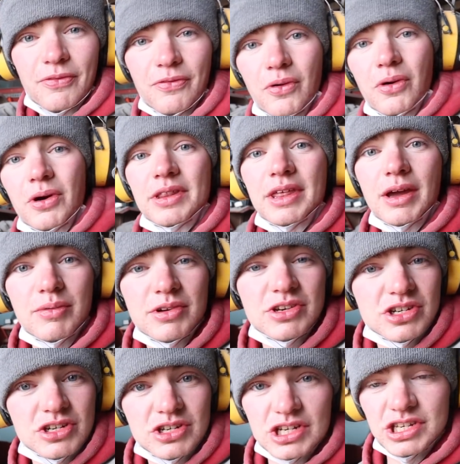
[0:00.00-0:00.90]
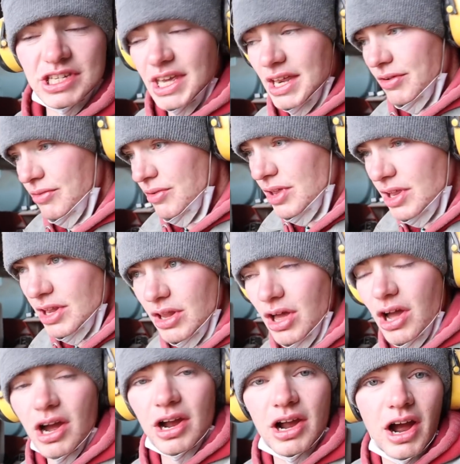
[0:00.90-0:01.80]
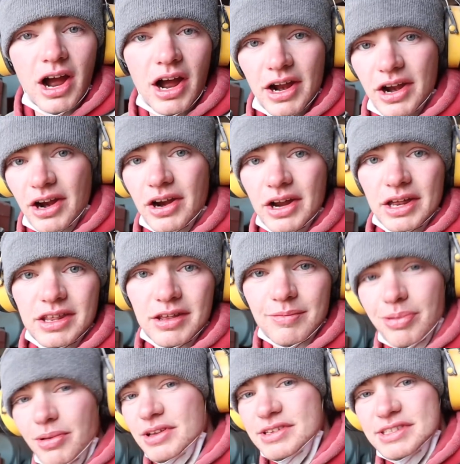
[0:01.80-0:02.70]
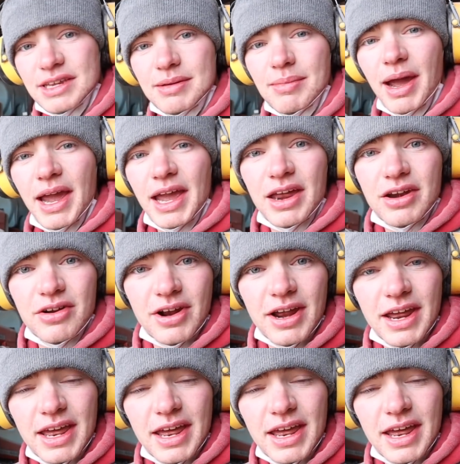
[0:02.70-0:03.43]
before that we should just get a really long auger and then pull a semi under